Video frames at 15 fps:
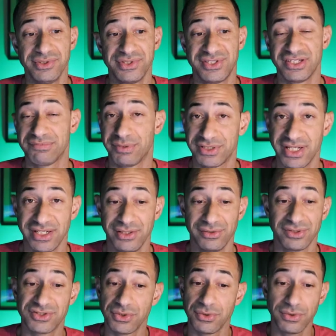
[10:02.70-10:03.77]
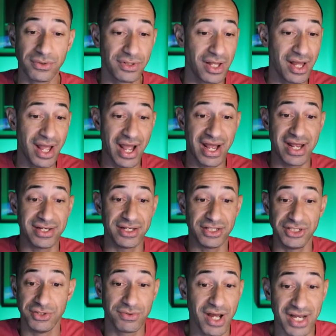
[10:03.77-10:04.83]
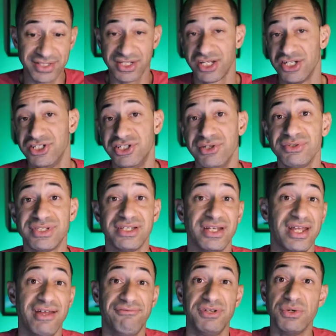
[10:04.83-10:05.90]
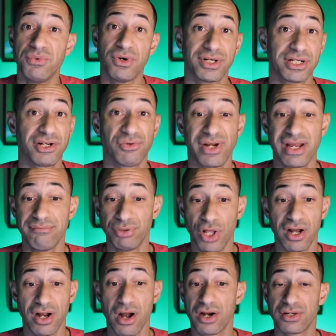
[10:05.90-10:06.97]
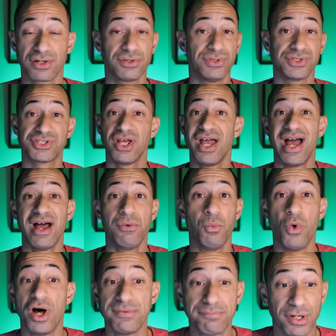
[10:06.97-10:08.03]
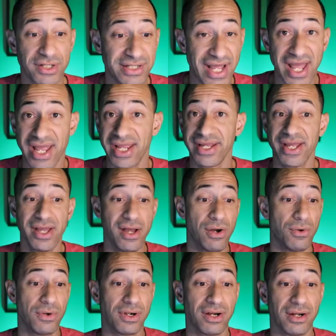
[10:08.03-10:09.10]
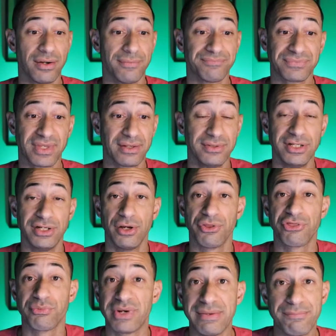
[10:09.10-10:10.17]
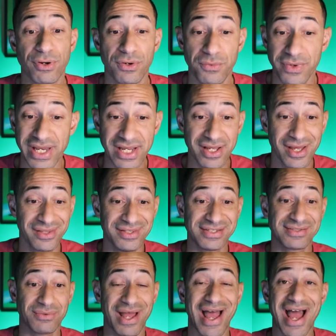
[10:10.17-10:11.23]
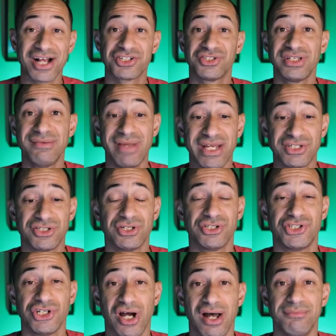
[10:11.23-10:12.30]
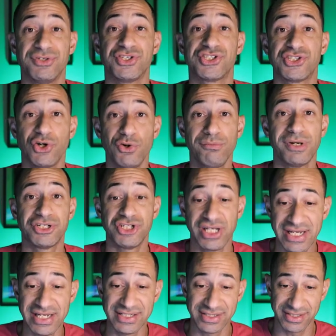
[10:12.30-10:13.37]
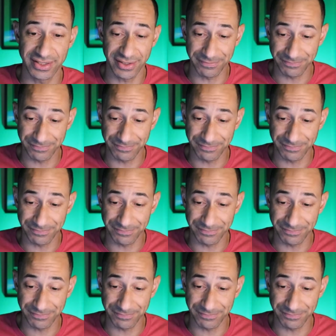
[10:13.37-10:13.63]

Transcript: this particular tool, and you guys can use it if you want to create blog articles 1 per day or 3 per week. This actually makes your job so much easier.